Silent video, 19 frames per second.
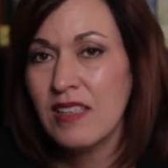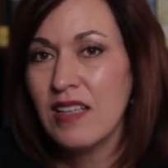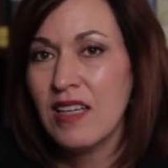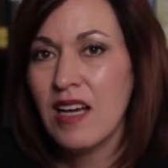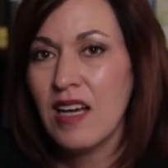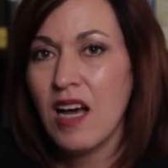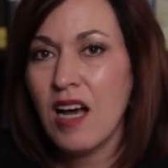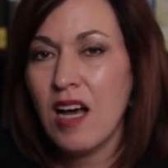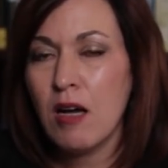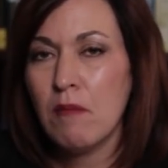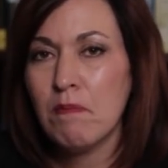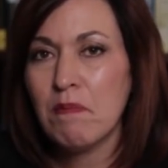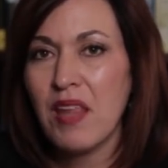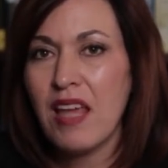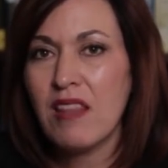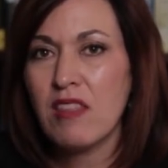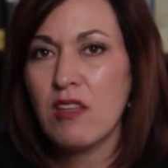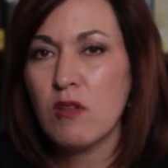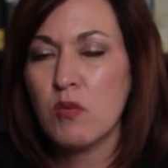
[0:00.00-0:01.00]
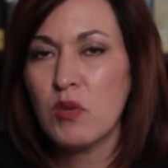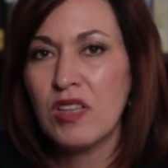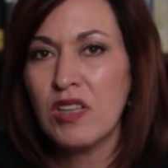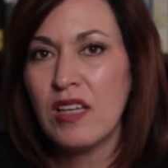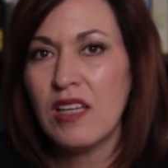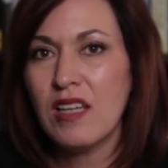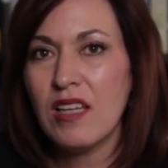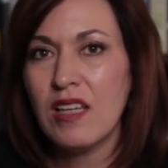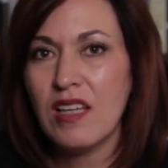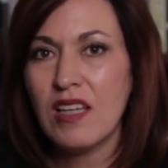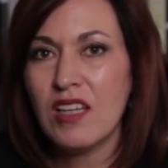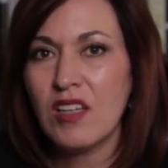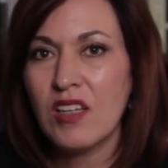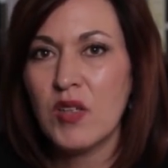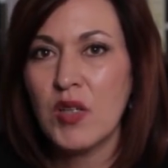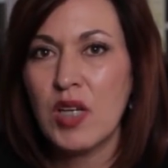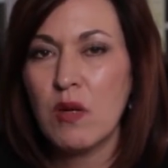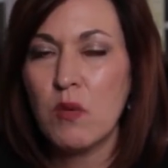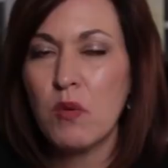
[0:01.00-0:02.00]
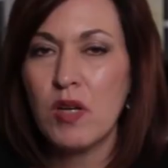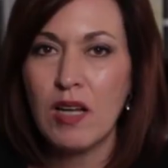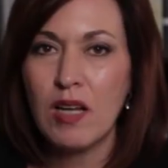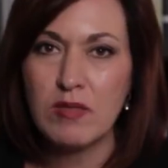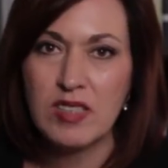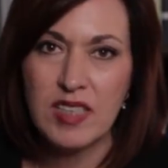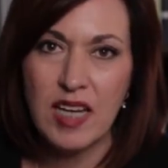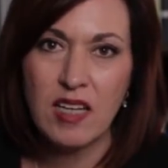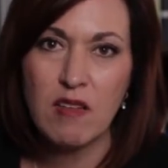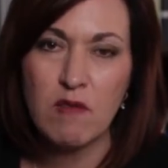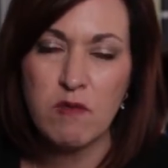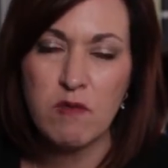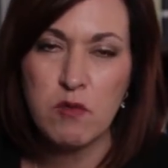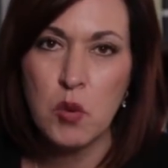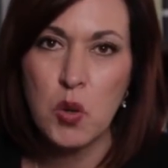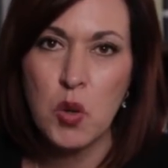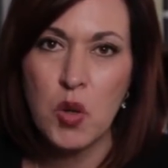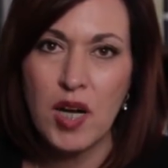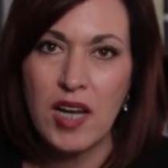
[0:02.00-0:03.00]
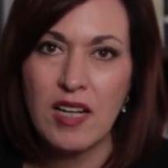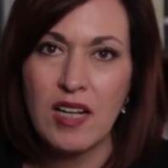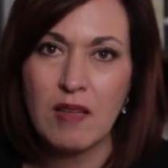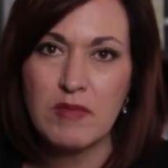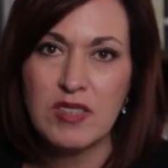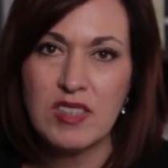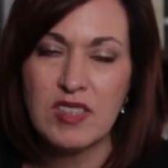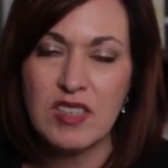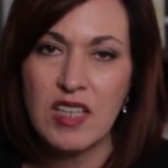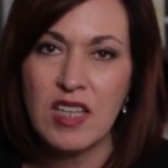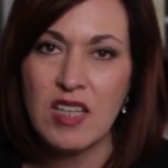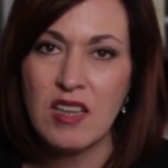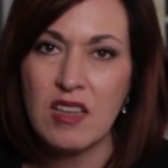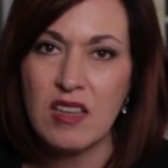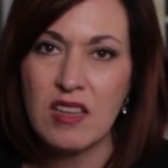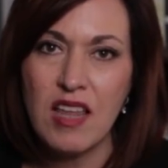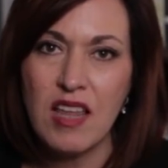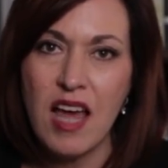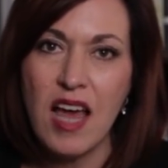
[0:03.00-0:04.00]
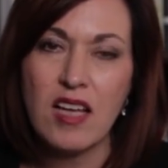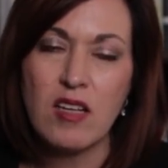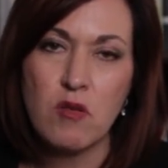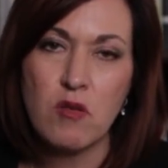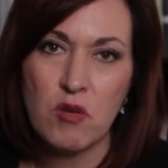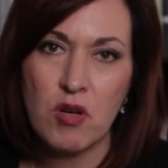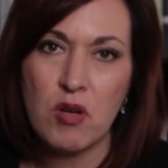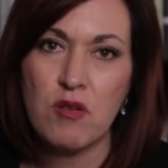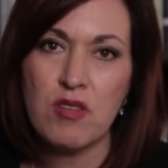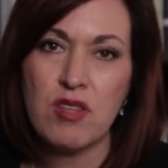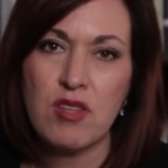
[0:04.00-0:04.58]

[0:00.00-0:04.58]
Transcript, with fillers: Um, and they're really hearing what I'm standing for, and I'm seeing that growth